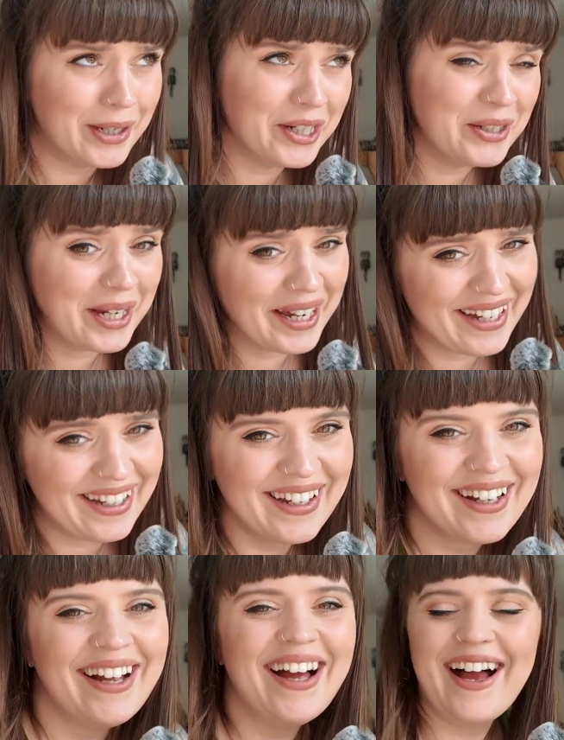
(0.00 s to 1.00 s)
Okay.
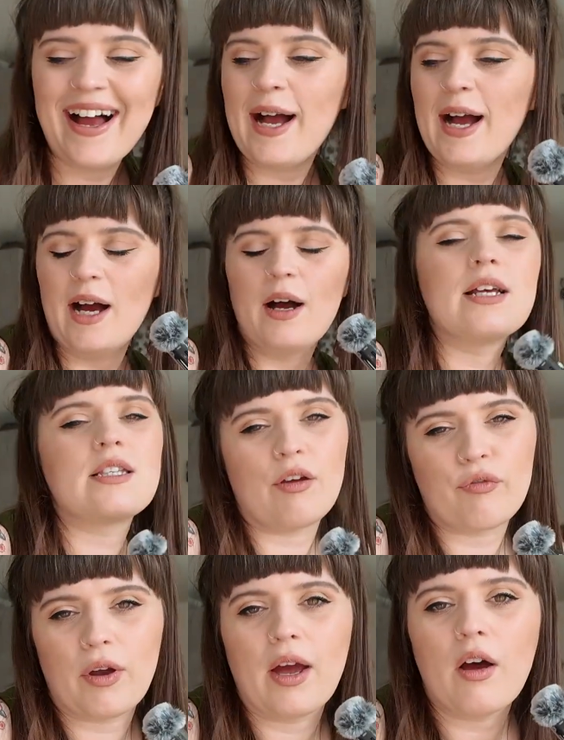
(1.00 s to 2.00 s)
I say
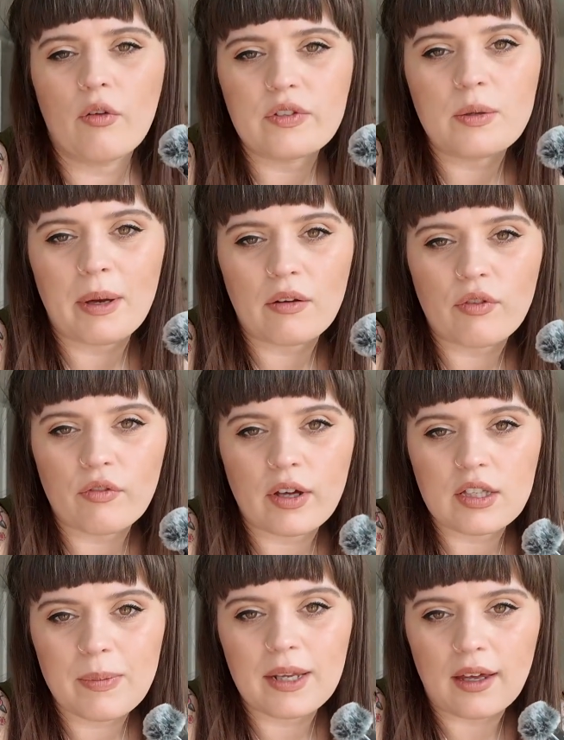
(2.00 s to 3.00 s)
free. I obviously paid for the
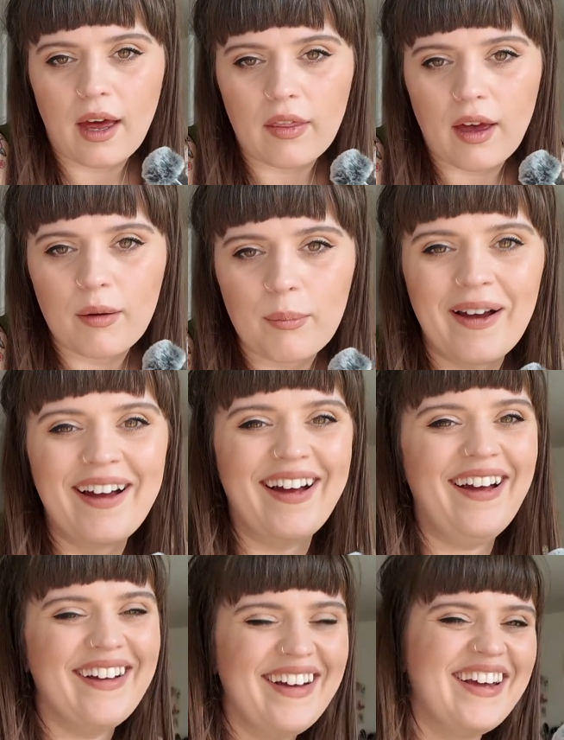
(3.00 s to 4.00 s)
flights, paid to get there.
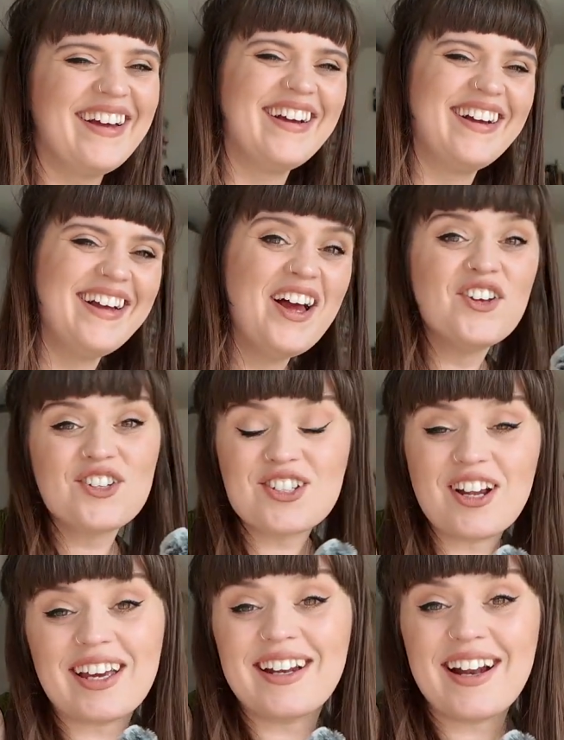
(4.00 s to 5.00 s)
But
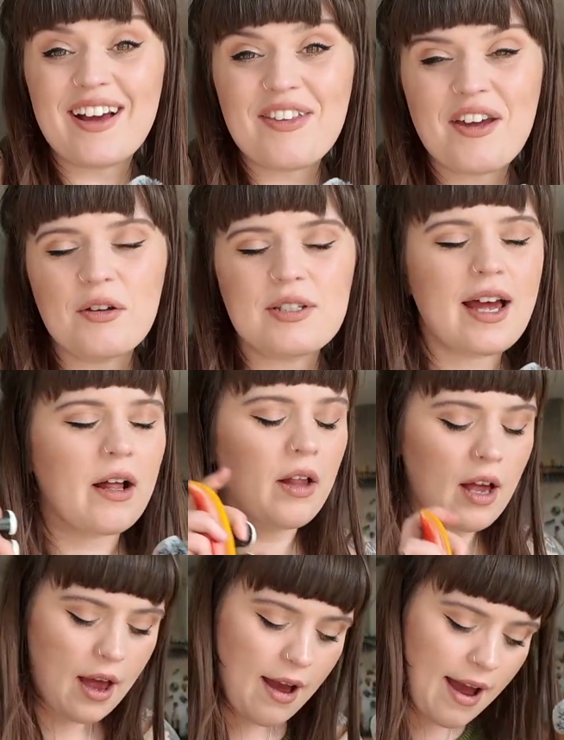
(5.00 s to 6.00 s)
stuck in and out of the hotel.
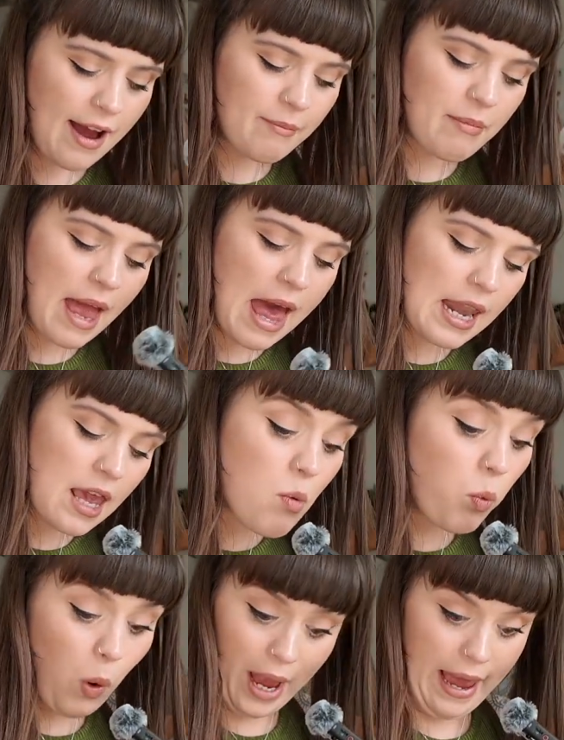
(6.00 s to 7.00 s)

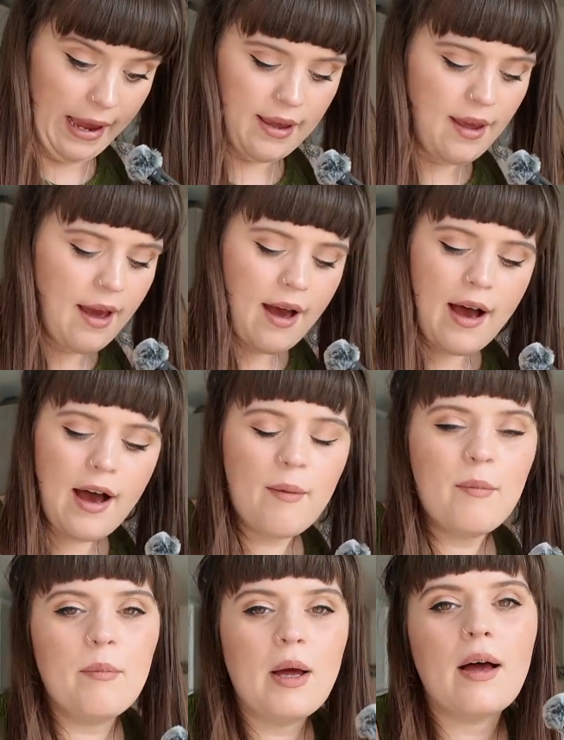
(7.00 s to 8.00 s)
Anyway,
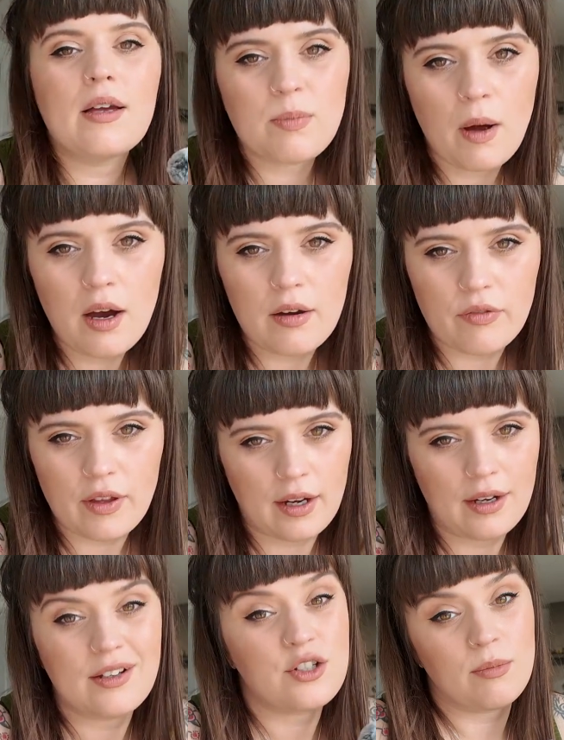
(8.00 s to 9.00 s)
as part of
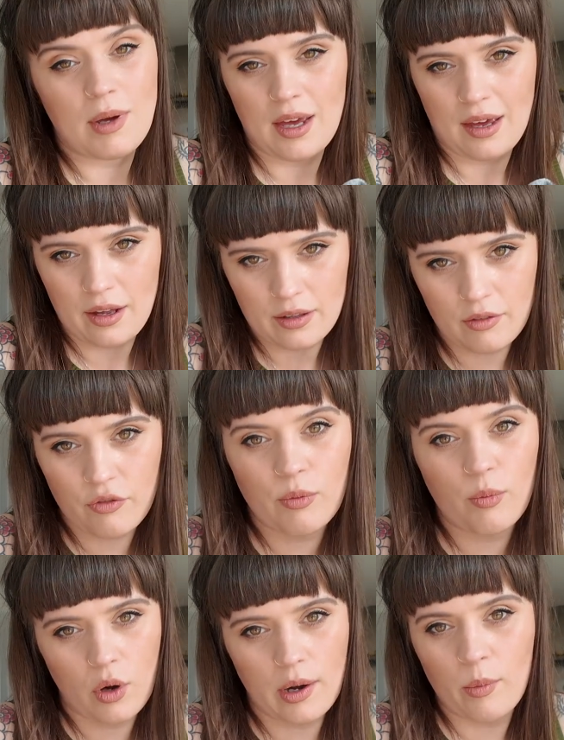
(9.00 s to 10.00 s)
that, as you may gather
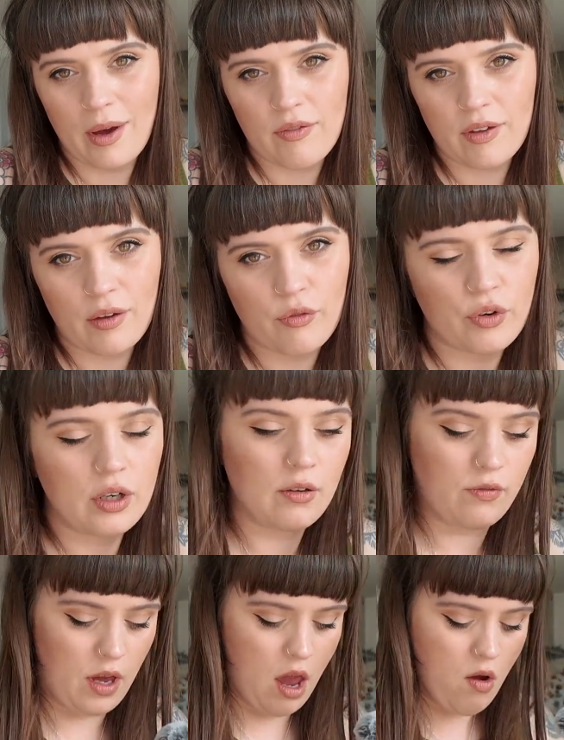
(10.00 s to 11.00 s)
from what I'm waving in front
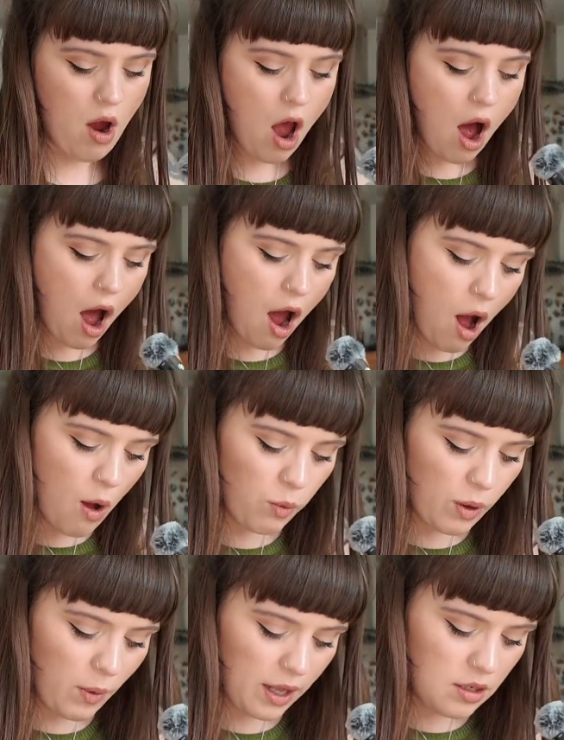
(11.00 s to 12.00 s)
of you,
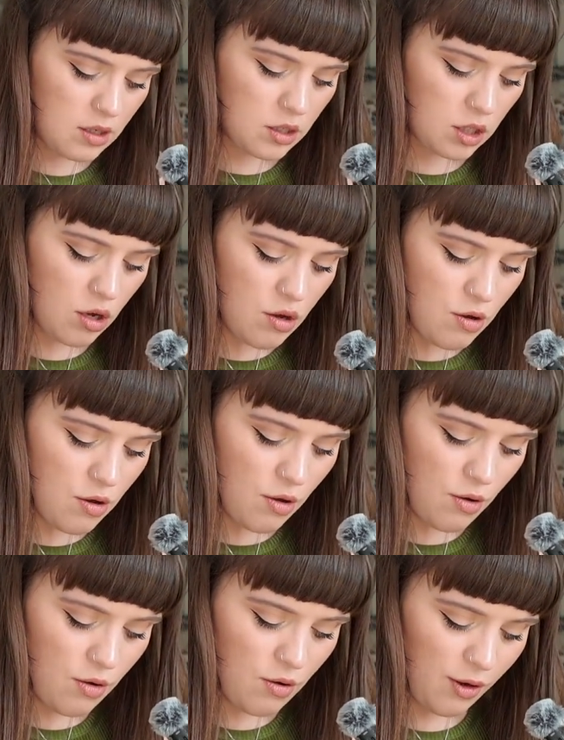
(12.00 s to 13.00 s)
we went
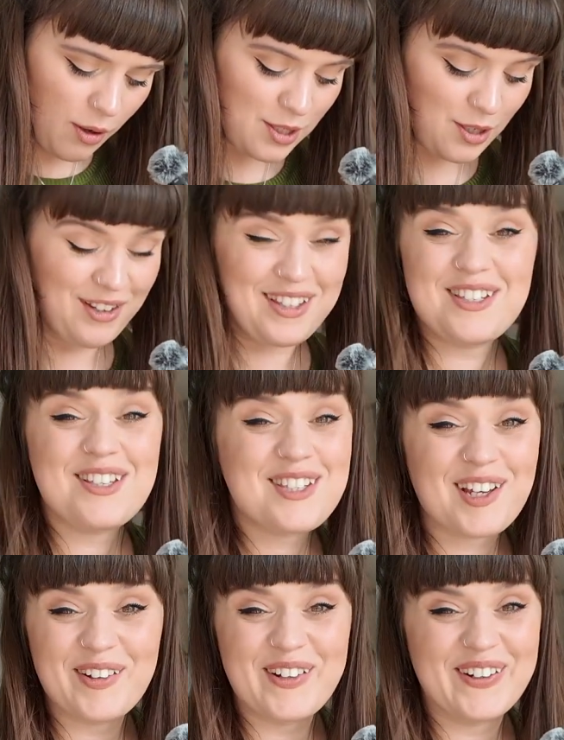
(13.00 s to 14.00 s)
to... Oh, sorry, these are
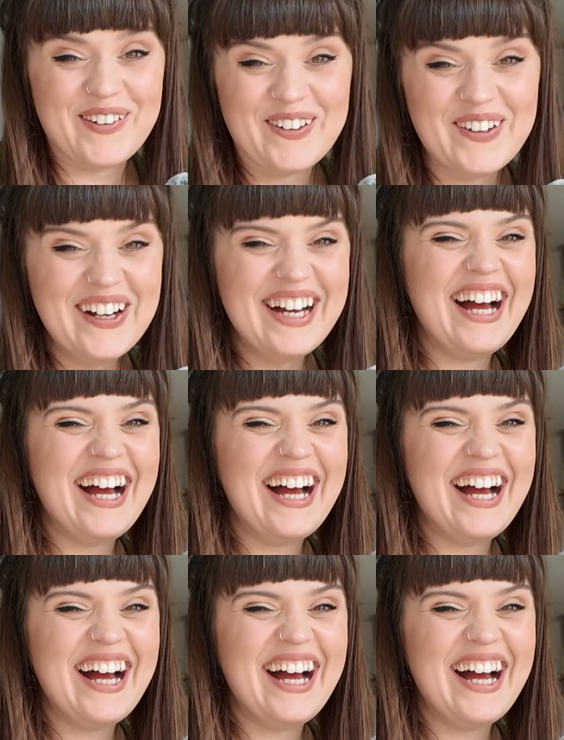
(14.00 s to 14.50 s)
so cool.